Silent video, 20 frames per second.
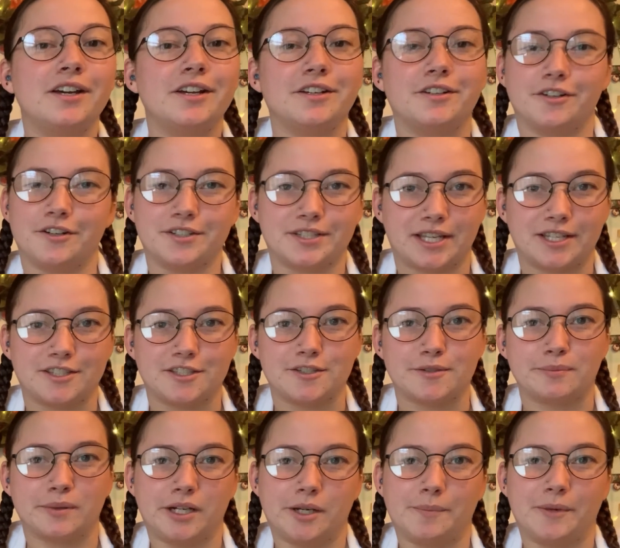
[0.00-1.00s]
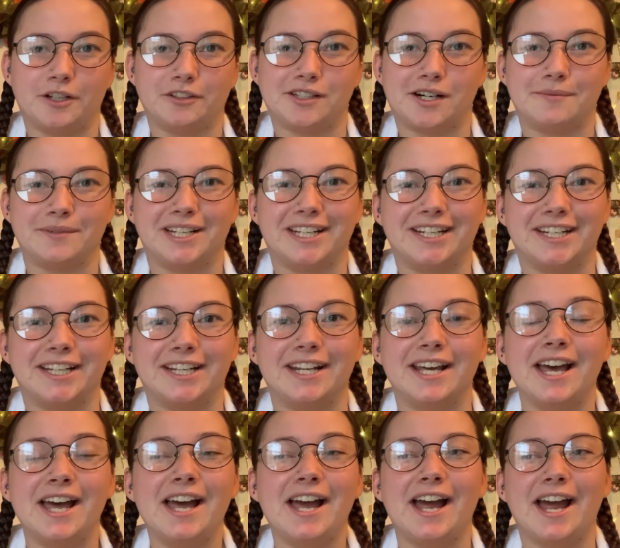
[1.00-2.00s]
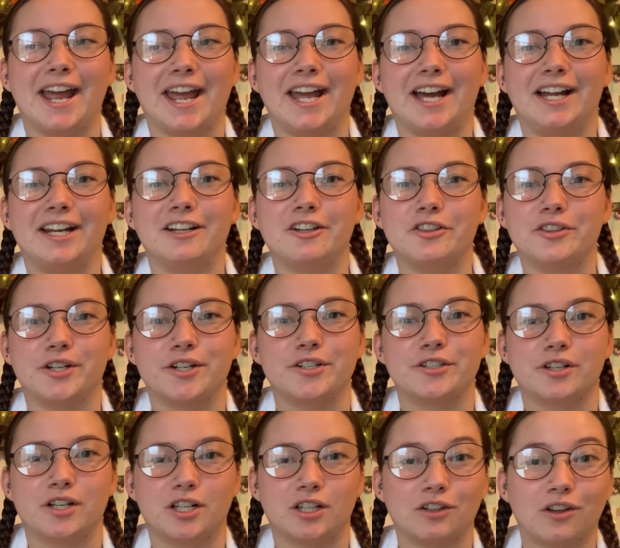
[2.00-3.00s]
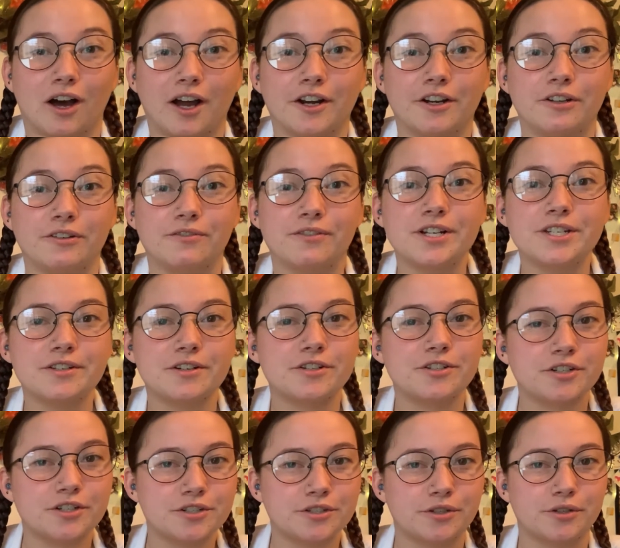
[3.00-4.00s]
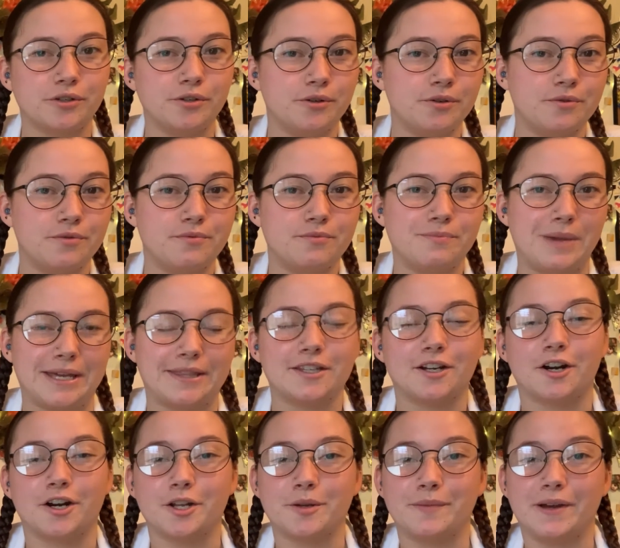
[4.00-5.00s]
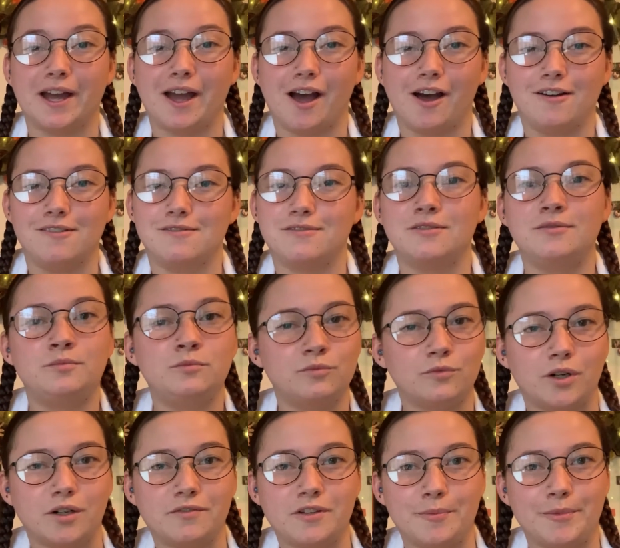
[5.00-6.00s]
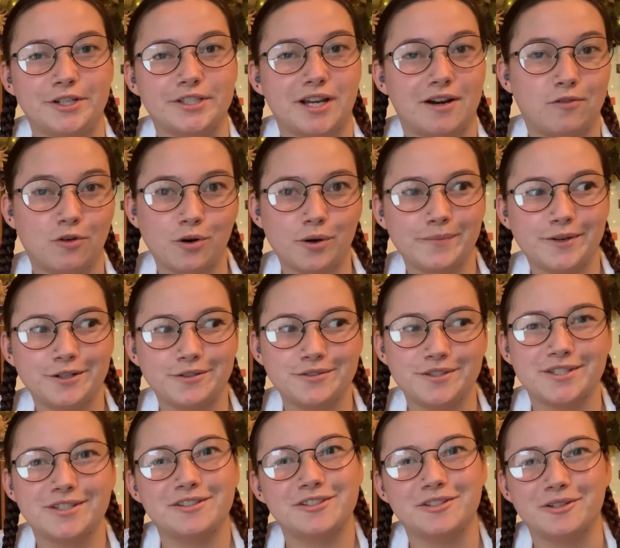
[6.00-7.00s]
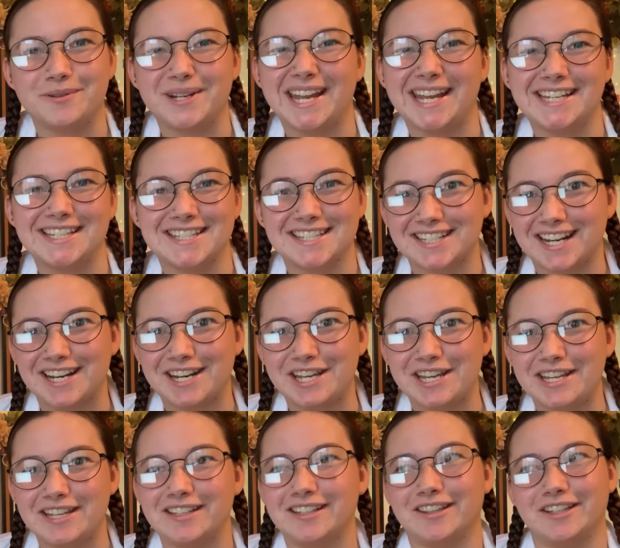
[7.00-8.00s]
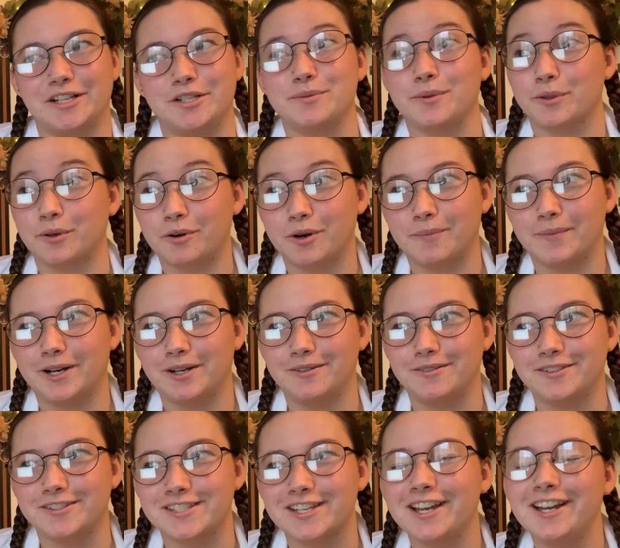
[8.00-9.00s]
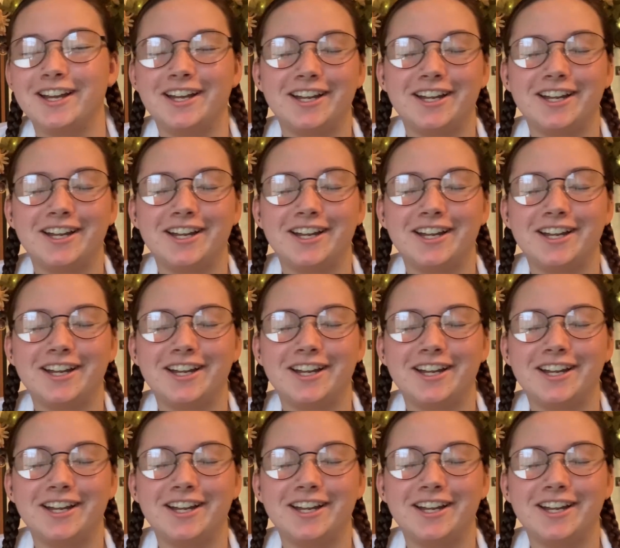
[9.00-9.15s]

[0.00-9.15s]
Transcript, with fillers: Neuroscience is pretty male dominated, and there's a lot of researchers who make the argument of, well, females have hormones, so we can't study things with hormones.